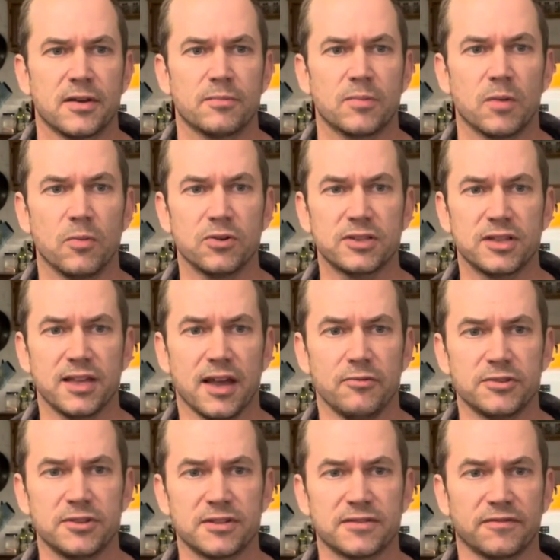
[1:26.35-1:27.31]
But mostly I
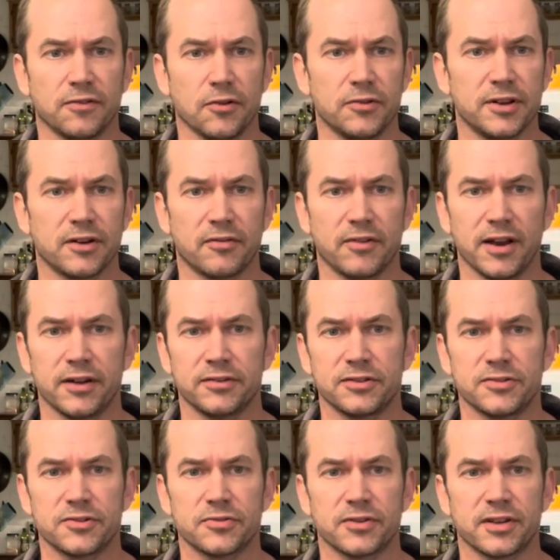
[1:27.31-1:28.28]
was just floating around
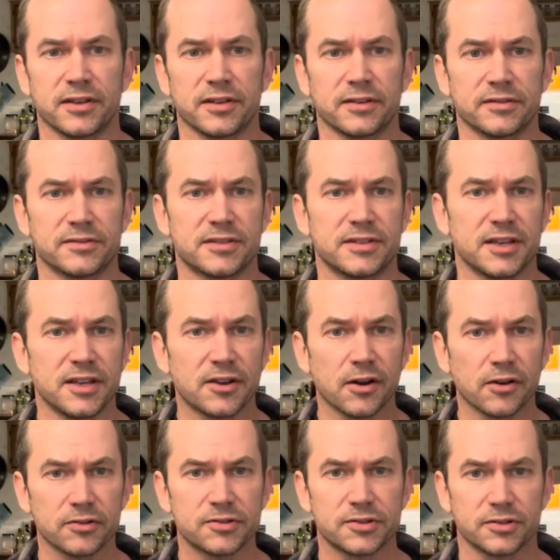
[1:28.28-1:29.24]
enjoying city
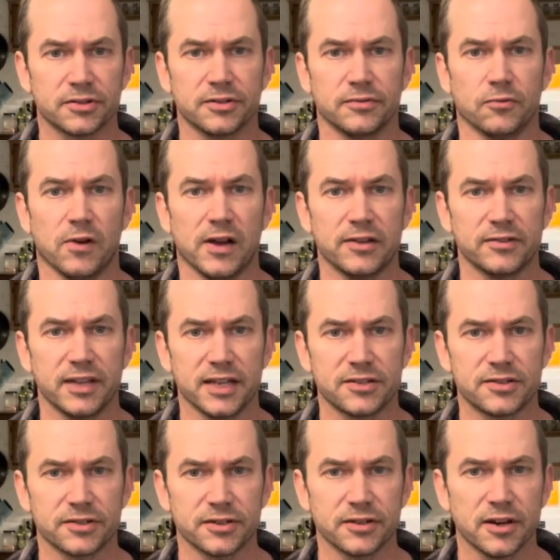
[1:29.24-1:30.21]
culture and wild
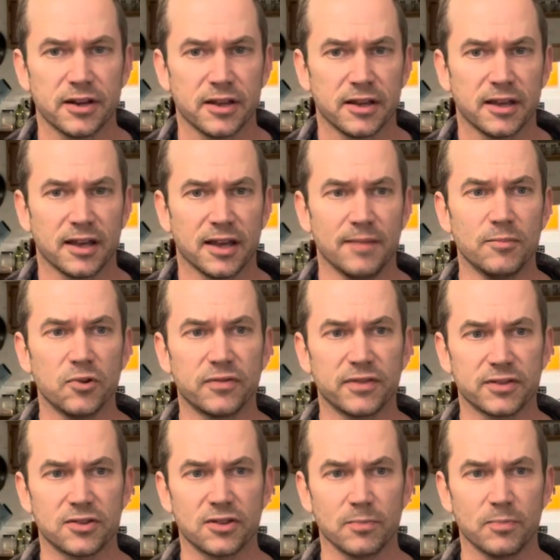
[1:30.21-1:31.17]
nature and
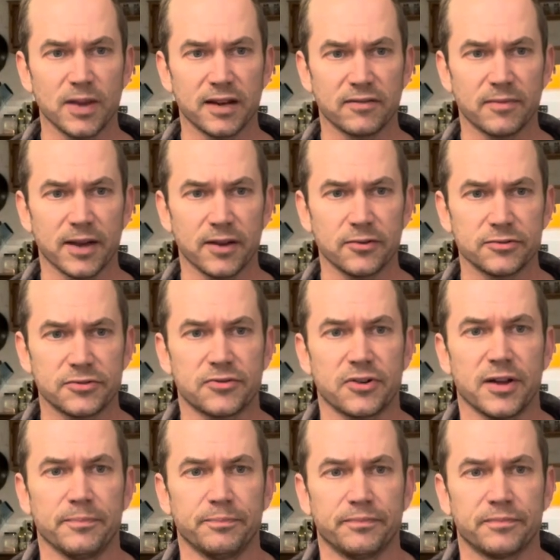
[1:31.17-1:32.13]
moving to the beat of my own
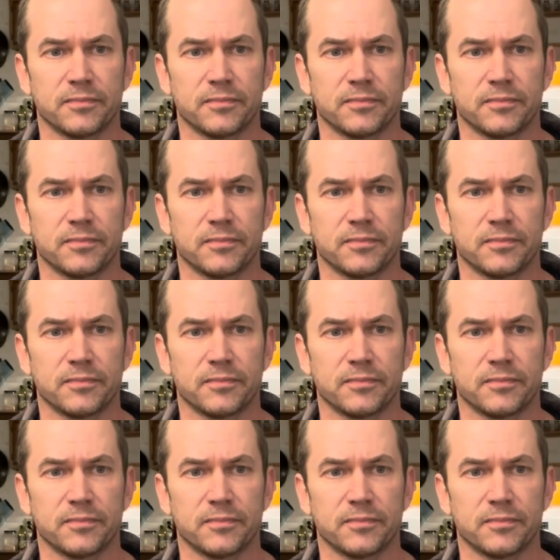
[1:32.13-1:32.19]
drum.